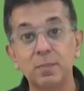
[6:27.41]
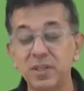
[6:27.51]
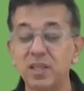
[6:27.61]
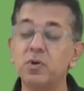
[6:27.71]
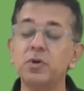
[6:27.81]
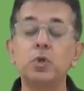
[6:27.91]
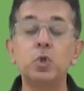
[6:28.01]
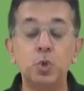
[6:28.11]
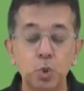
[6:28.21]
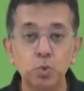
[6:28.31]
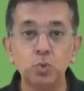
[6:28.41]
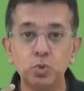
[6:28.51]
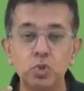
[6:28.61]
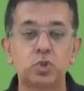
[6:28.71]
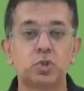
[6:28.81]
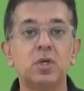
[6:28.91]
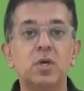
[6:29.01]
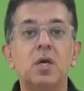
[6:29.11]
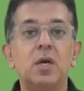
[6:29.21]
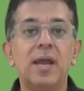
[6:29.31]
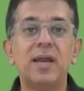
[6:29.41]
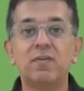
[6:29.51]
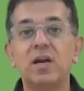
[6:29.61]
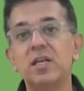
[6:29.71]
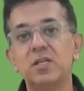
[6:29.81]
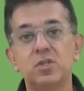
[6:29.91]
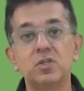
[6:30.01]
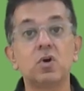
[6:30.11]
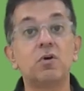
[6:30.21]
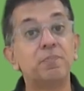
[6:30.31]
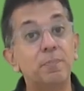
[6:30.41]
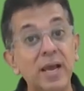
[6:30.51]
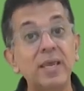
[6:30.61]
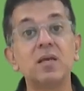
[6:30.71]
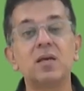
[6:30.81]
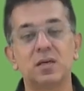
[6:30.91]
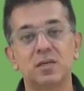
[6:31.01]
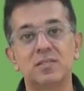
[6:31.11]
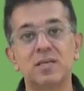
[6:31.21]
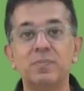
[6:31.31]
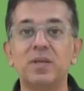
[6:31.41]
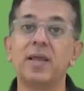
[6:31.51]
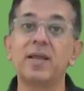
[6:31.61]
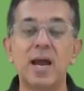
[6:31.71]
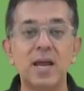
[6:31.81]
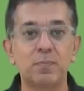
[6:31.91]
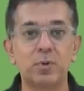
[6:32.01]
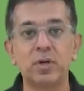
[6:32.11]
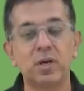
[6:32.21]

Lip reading: But there were huge advantages of buying something like iPod.